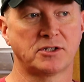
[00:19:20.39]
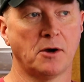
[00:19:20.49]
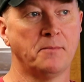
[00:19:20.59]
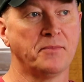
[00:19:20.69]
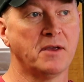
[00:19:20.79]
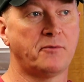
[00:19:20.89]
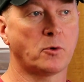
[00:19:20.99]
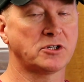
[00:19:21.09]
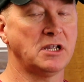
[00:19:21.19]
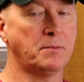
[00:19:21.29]
So
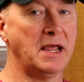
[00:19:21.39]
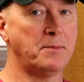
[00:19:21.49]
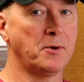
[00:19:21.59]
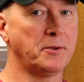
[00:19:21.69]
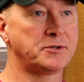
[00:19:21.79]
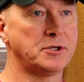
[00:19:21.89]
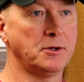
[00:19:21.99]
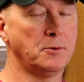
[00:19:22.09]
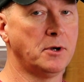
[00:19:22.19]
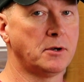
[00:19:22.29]
forcing people
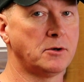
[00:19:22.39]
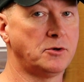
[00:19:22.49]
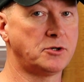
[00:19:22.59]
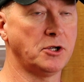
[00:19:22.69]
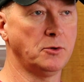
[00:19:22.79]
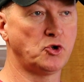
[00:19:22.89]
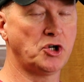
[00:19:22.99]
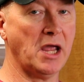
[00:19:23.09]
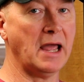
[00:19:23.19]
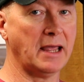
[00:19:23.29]
to
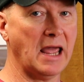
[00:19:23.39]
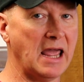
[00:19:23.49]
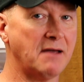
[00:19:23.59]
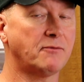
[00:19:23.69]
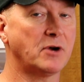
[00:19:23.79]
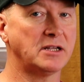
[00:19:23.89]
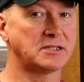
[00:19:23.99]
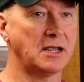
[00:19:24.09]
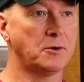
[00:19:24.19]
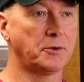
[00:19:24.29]
check every
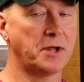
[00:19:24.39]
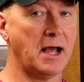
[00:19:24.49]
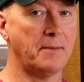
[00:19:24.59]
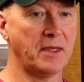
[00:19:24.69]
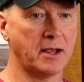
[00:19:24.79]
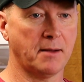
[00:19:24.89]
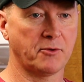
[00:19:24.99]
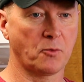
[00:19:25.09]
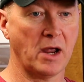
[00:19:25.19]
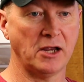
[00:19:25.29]
single time they
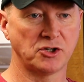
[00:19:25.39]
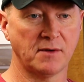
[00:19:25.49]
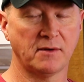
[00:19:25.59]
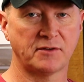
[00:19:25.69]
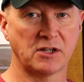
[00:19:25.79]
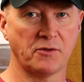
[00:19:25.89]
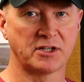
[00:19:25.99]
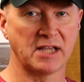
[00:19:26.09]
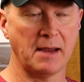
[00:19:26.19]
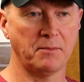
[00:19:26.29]
come to range, even if it's on the
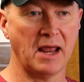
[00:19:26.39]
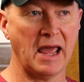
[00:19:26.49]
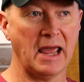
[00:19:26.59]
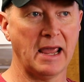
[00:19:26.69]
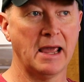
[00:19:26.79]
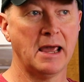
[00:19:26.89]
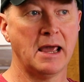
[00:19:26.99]
same day,